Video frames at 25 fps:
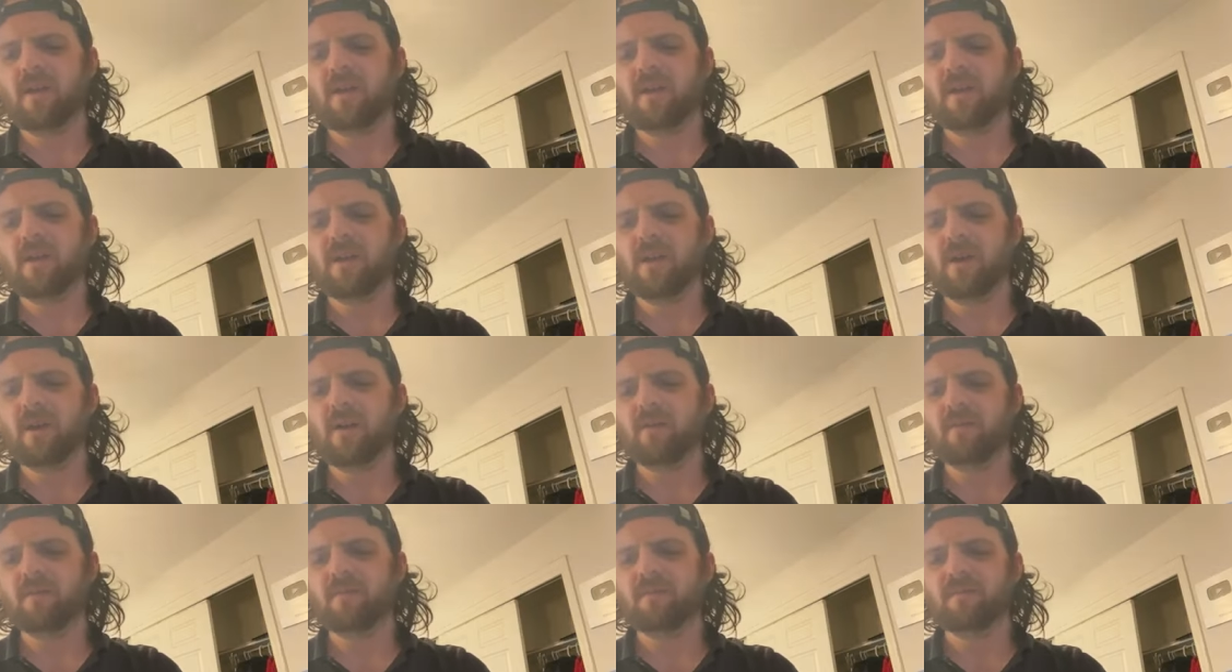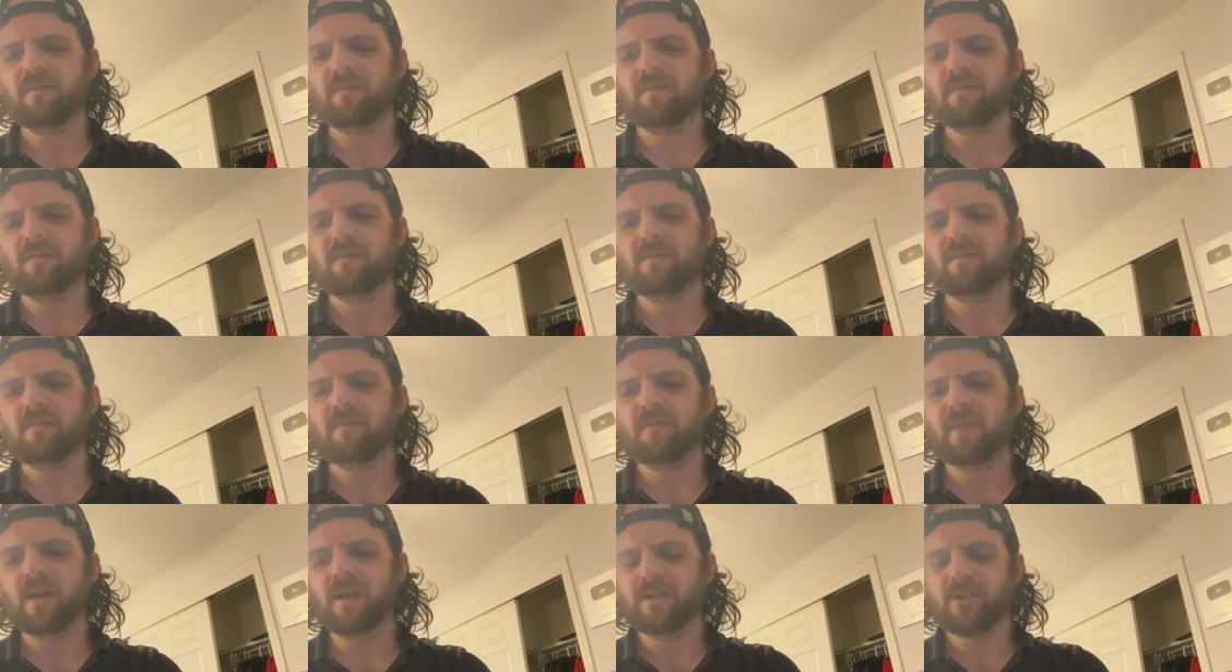you know,
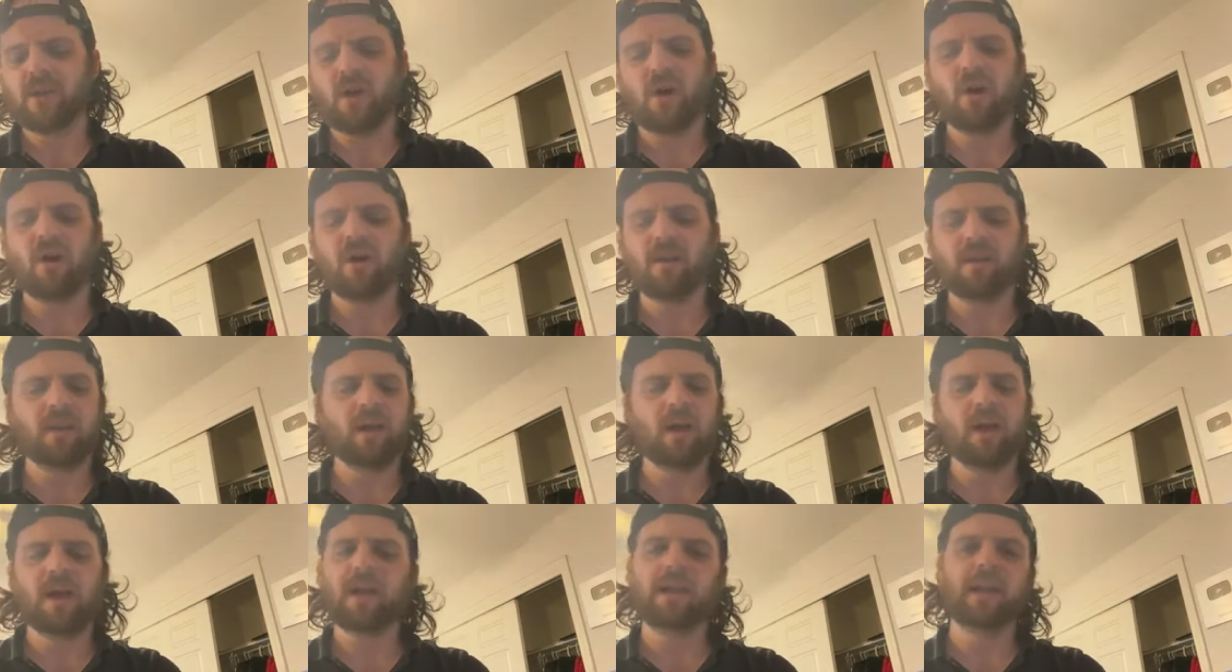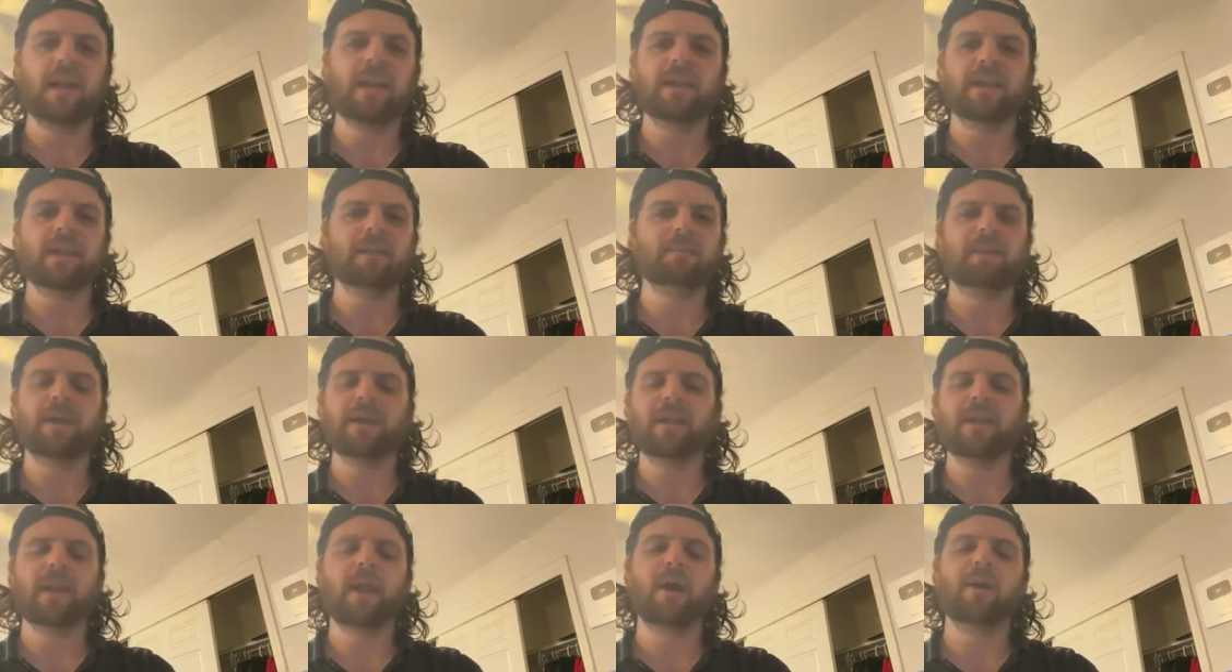it's on. I gotta get
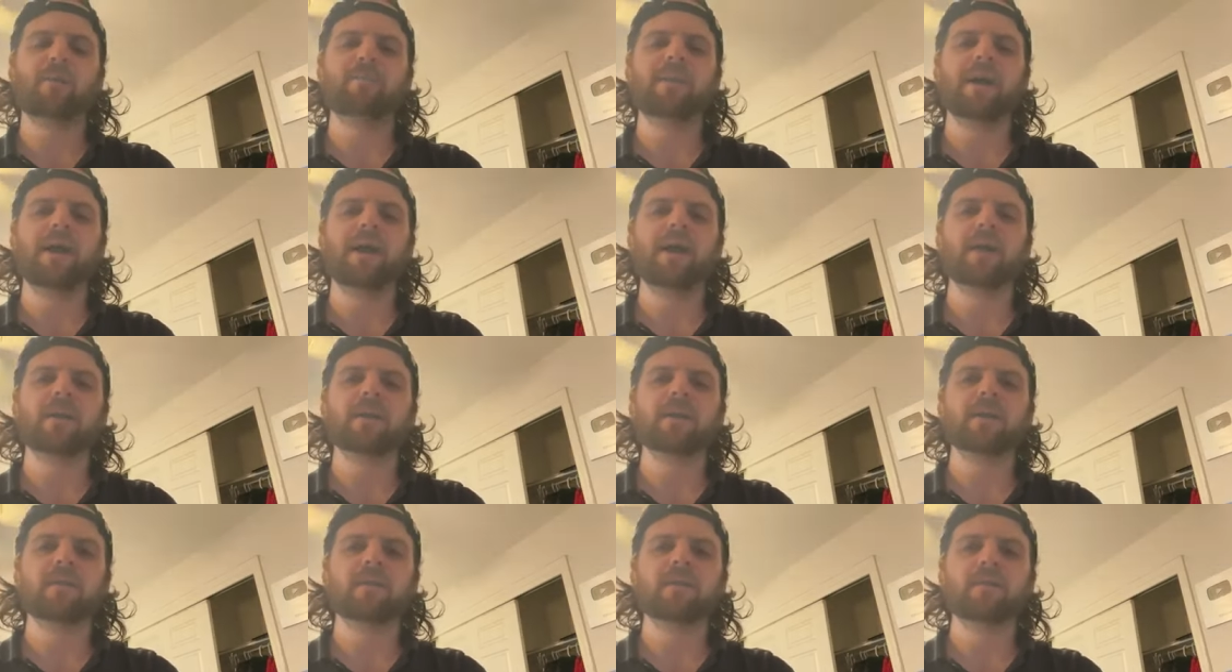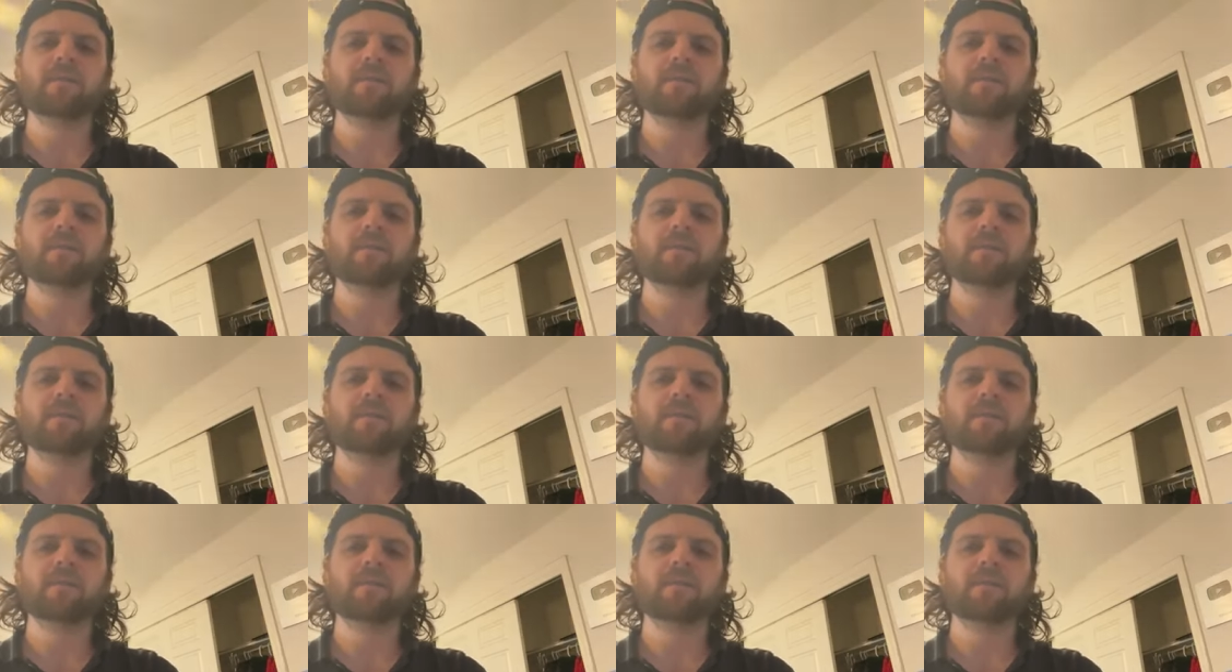my account back.